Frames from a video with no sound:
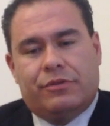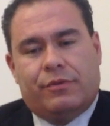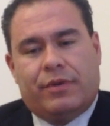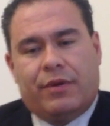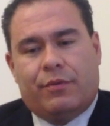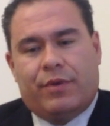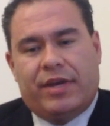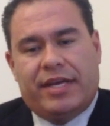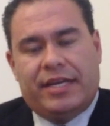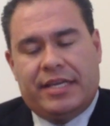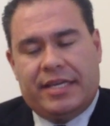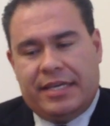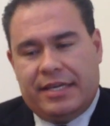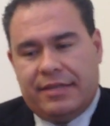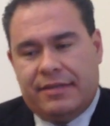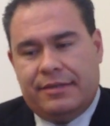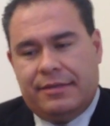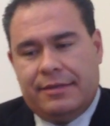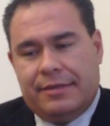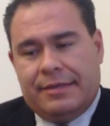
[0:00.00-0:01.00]
so I ran
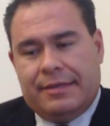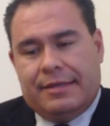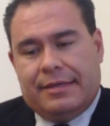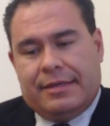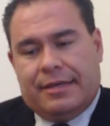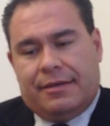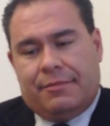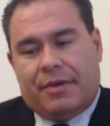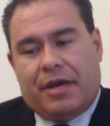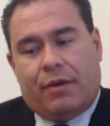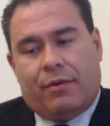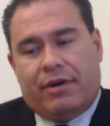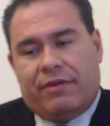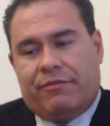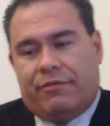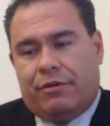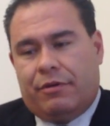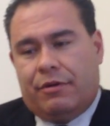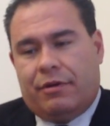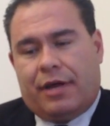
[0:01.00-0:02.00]
again.
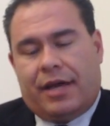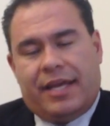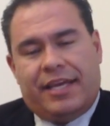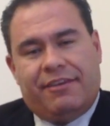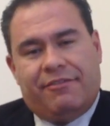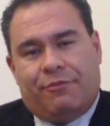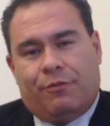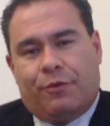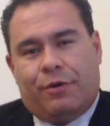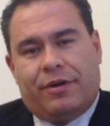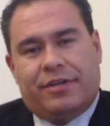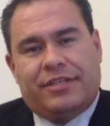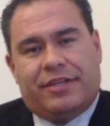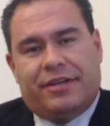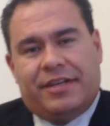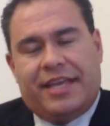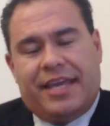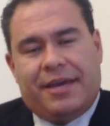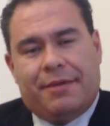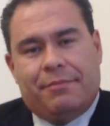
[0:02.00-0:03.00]
However, I have worked
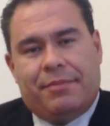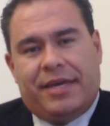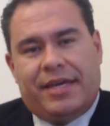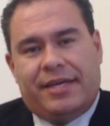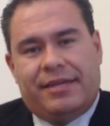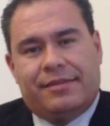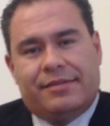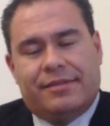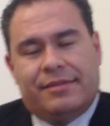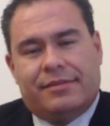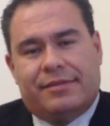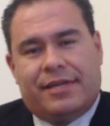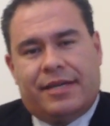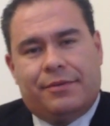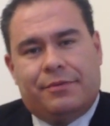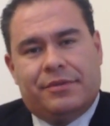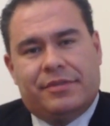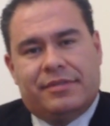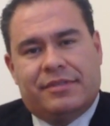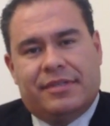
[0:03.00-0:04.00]
on campaigns since
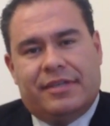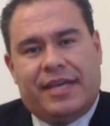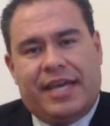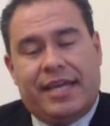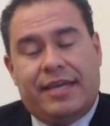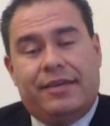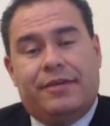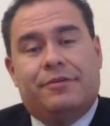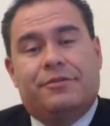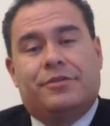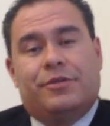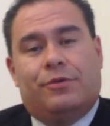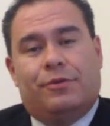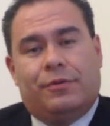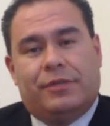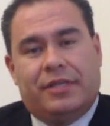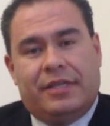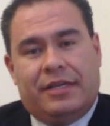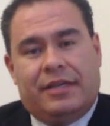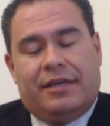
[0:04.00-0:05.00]
I was 8 years
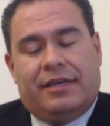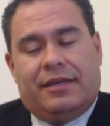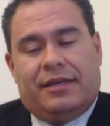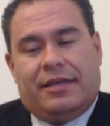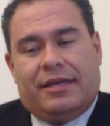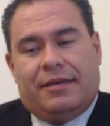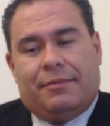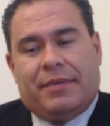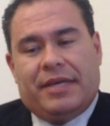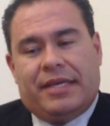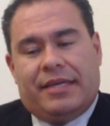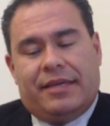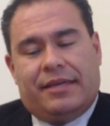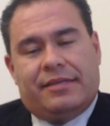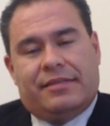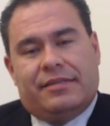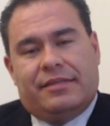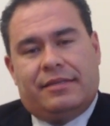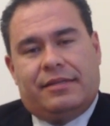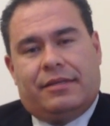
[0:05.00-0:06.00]
old. My
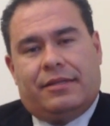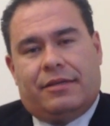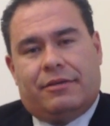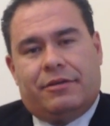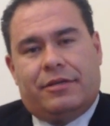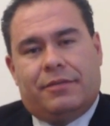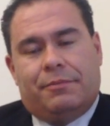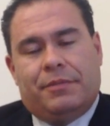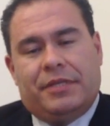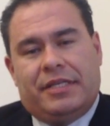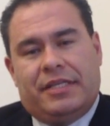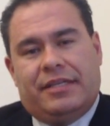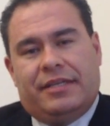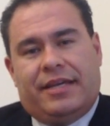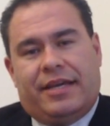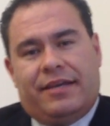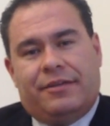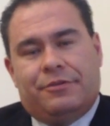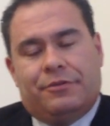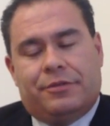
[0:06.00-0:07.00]
cousin, Clara Padilla
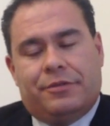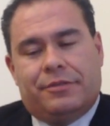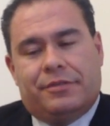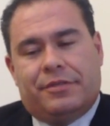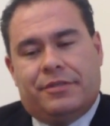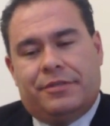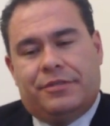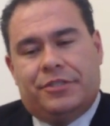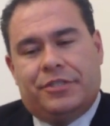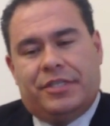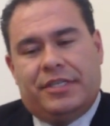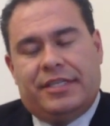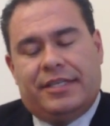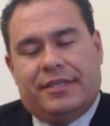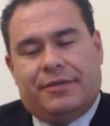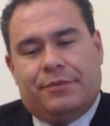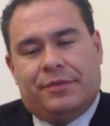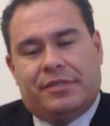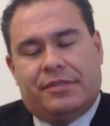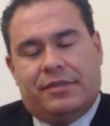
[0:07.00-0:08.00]
Andrews, she
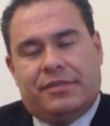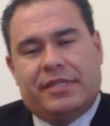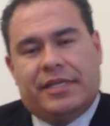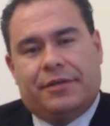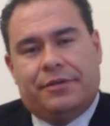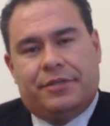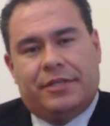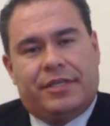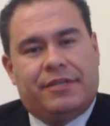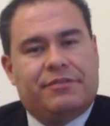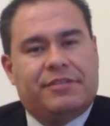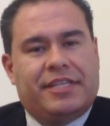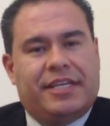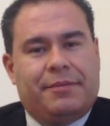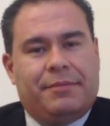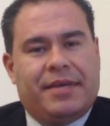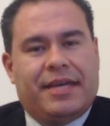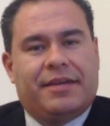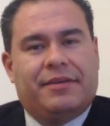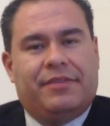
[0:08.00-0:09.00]
was the Secretary of
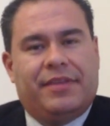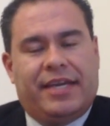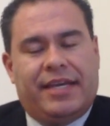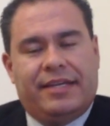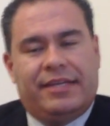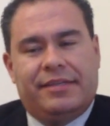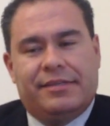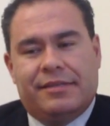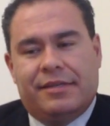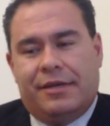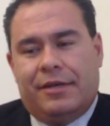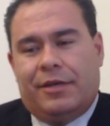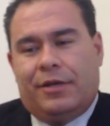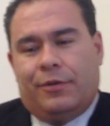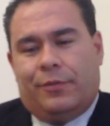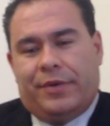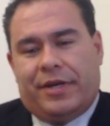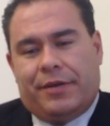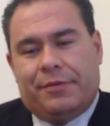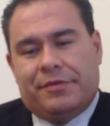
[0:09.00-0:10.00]
State back in the 80s
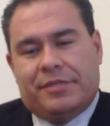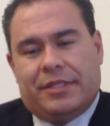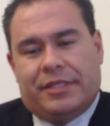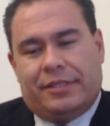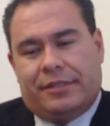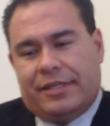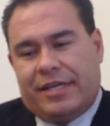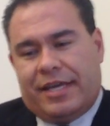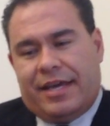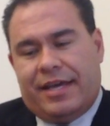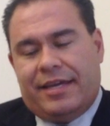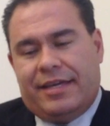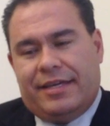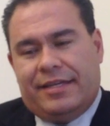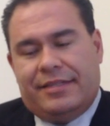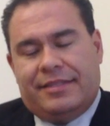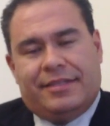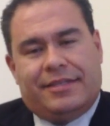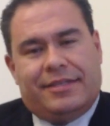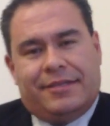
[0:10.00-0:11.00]
when I was a little guy,
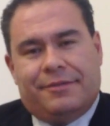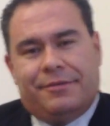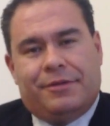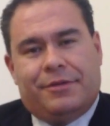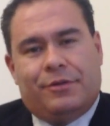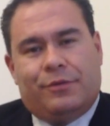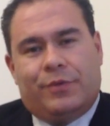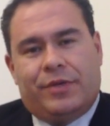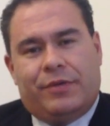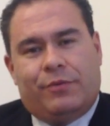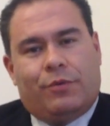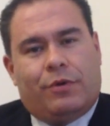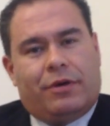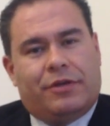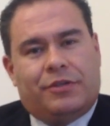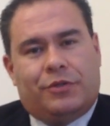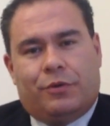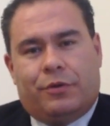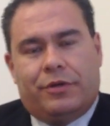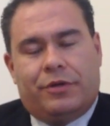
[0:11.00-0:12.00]
and you know, we
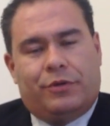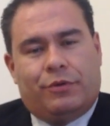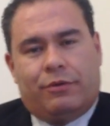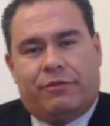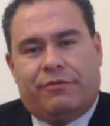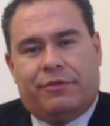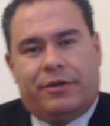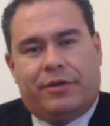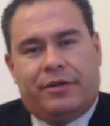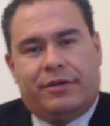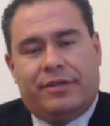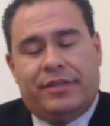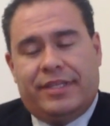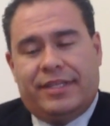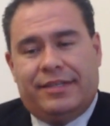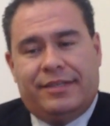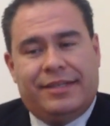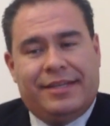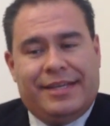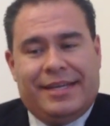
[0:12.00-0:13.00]
walked door to door for her, and
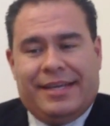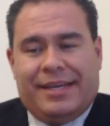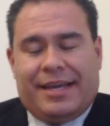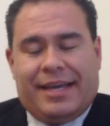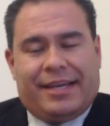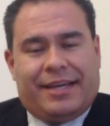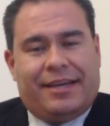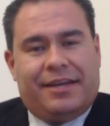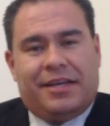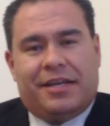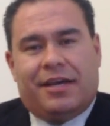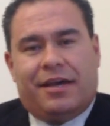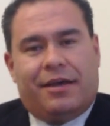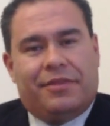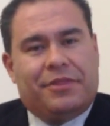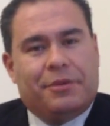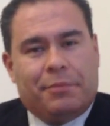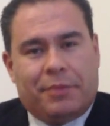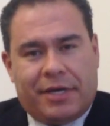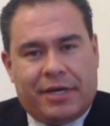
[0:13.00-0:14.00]
then I kind of
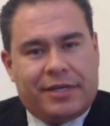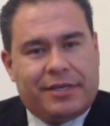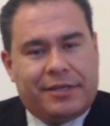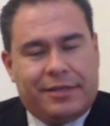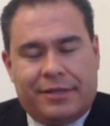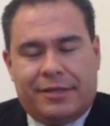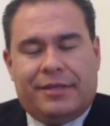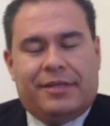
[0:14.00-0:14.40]
caught the bug,